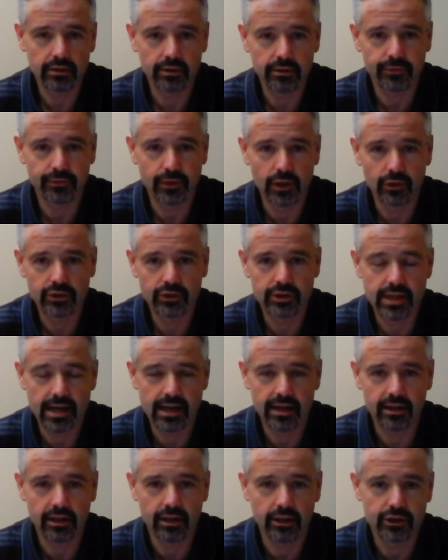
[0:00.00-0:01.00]
the folks
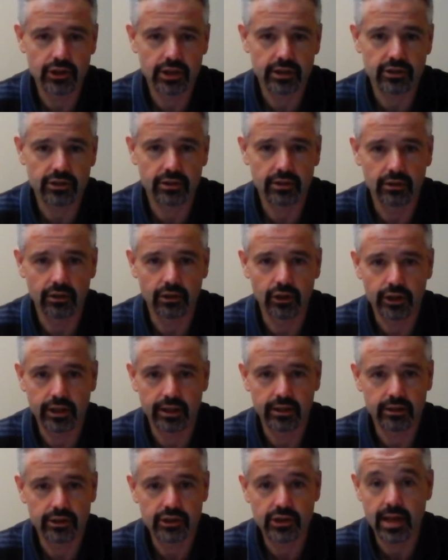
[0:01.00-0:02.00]
that are just
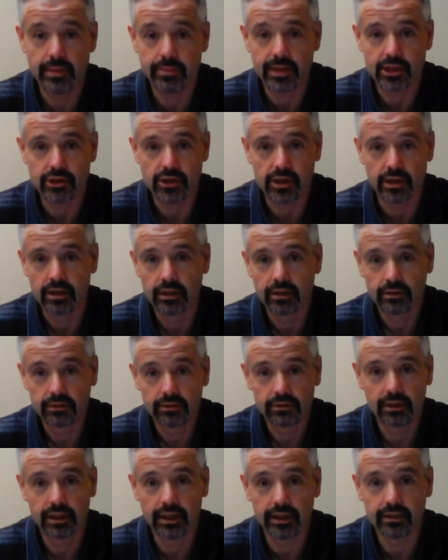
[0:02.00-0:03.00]
looking to stay busy,
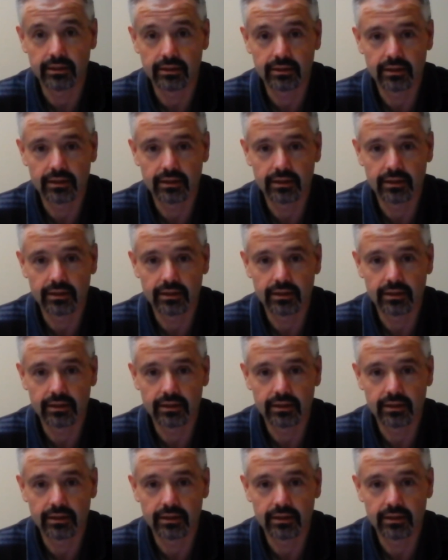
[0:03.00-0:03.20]
right?